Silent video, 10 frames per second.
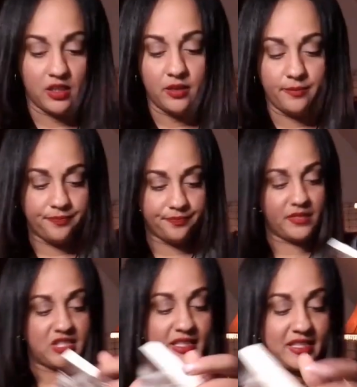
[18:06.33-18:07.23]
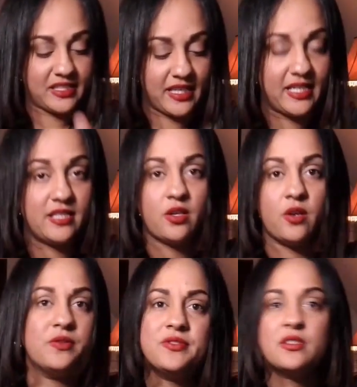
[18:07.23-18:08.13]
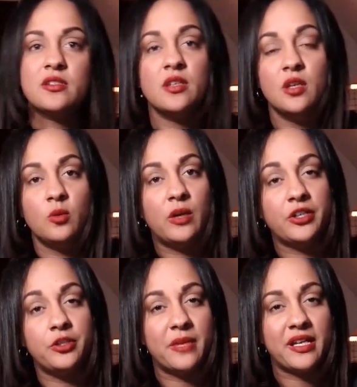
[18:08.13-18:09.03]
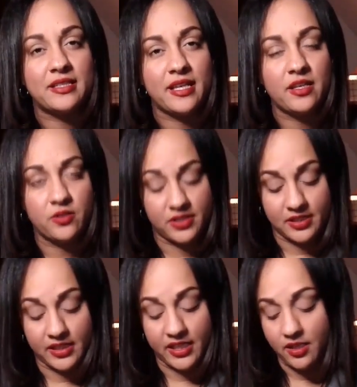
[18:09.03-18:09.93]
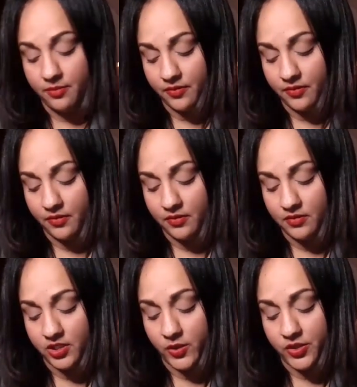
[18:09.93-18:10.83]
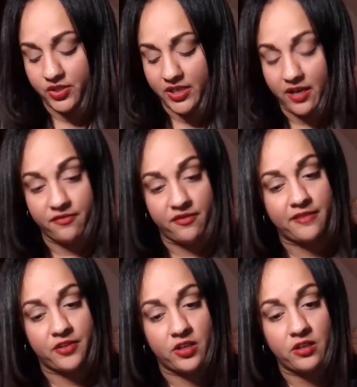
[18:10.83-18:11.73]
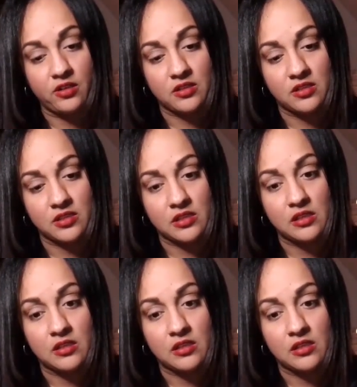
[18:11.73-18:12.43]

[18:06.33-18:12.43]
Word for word: um, listening to any tones while you meditate or sleep. 285 hertz